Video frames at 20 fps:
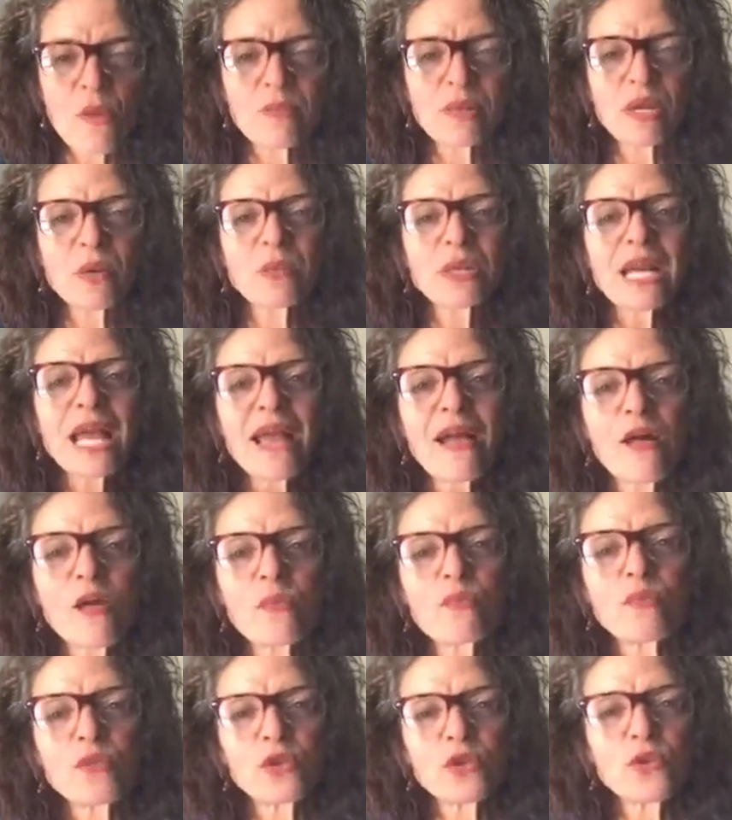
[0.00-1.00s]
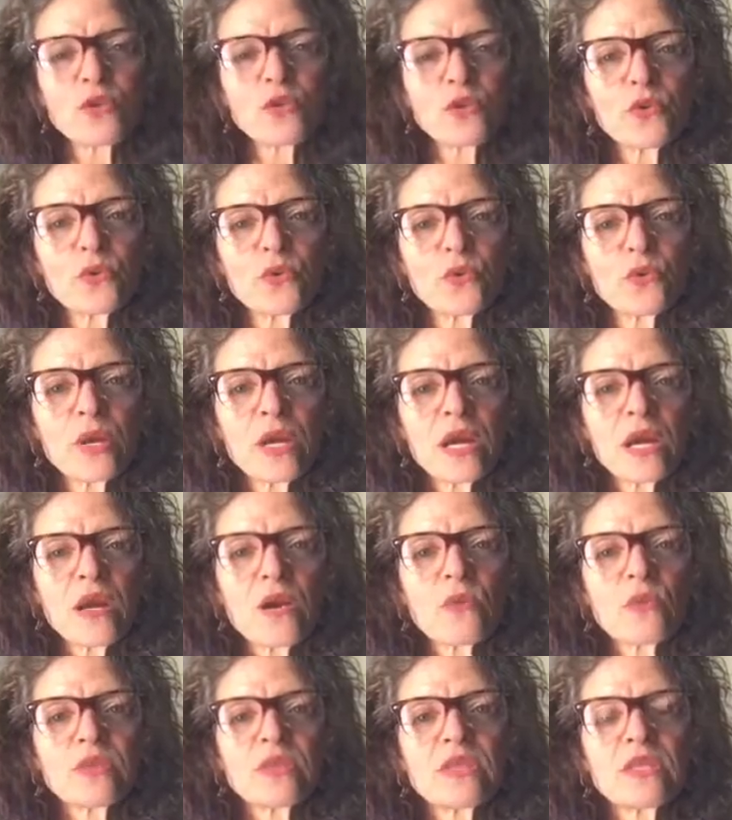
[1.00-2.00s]
But I want to help you
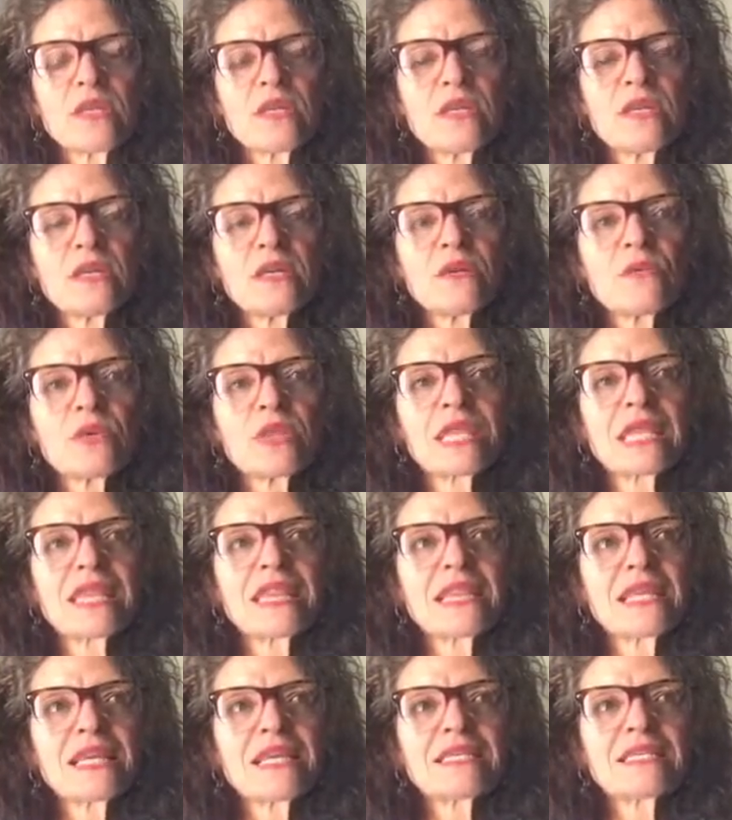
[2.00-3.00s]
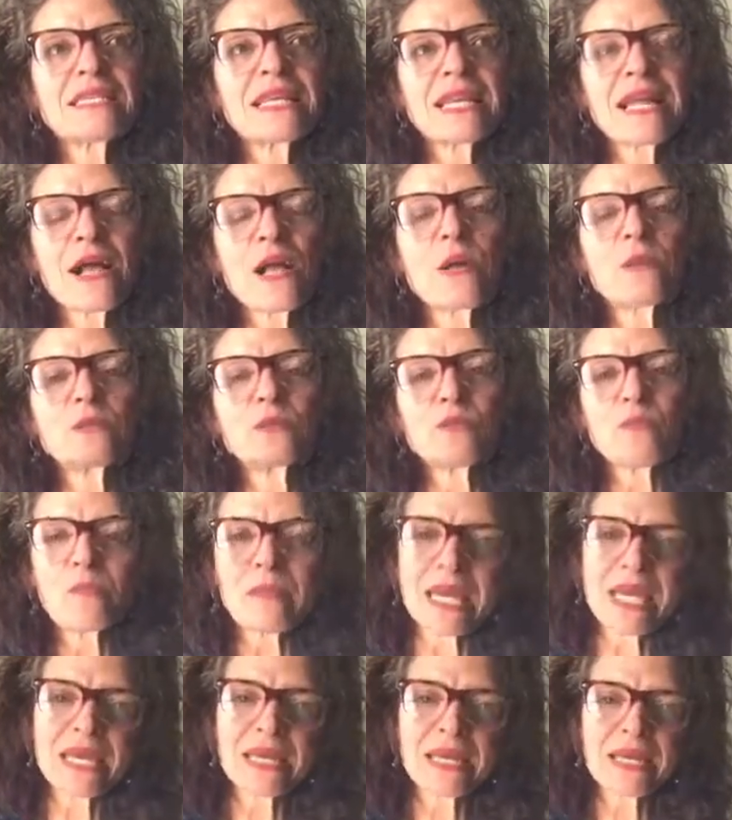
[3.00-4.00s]
with the things that helped
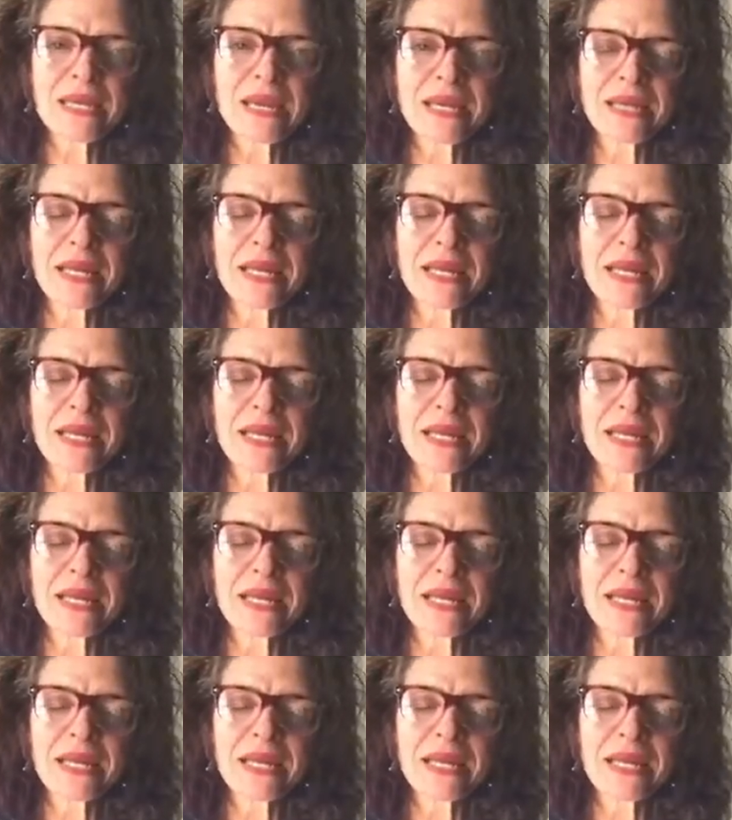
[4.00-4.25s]
me.